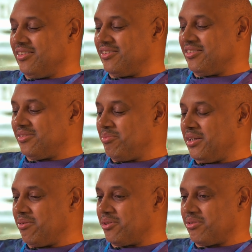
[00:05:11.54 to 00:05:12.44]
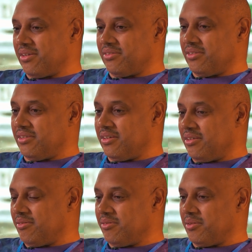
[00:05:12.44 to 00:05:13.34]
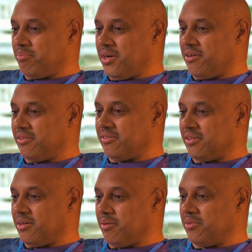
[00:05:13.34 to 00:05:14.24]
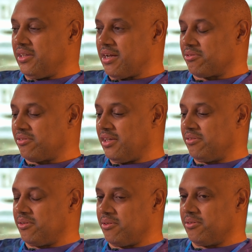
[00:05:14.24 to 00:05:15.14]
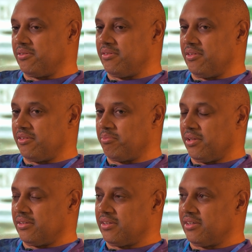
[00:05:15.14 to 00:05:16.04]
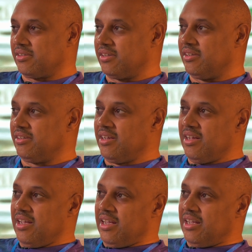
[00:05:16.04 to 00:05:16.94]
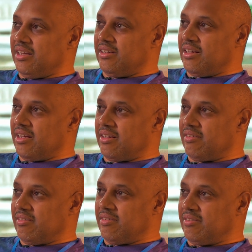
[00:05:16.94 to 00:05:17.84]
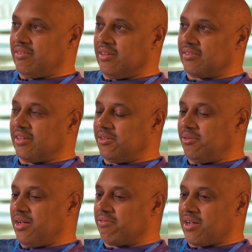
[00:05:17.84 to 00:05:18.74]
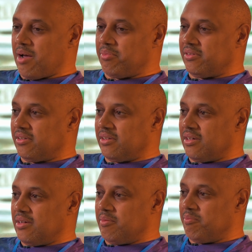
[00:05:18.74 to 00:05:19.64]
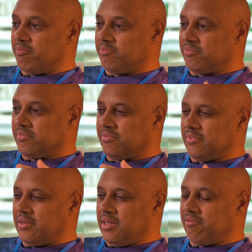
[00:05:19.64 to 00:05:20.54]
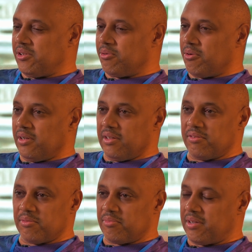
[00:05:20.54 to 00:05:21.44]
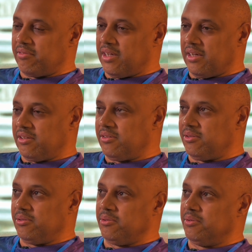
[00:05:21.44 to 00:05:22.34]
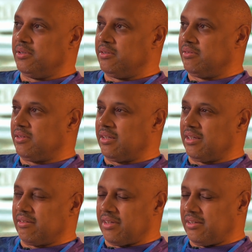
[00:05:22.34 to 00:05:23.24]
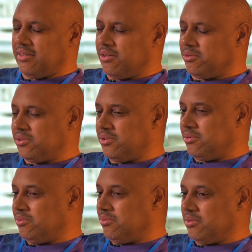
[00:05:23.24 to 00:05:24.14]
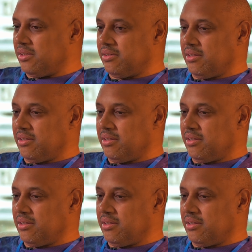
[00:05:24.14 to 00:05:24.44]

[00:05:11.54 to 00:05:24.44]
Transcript: just being able to trace to the parents, I mean, the actual slaves that are on this plantation, and like I said, I do have copies of the inventory list from 1782, and I think it's 1802 that